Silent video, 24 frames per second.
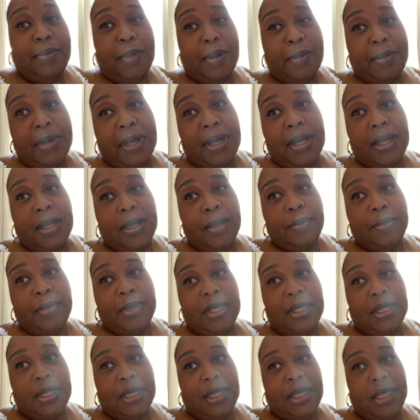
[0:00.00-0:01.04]
my mom,
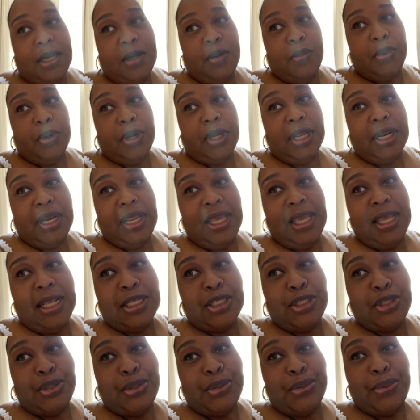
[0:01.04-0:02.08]
and then we're gonna
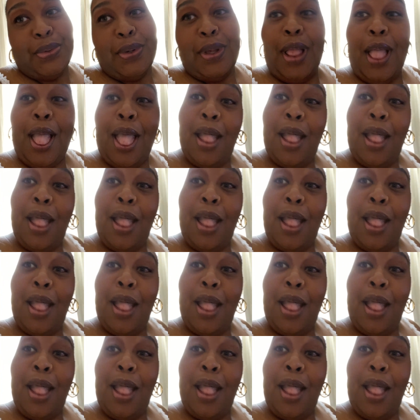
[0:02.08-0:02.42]
head to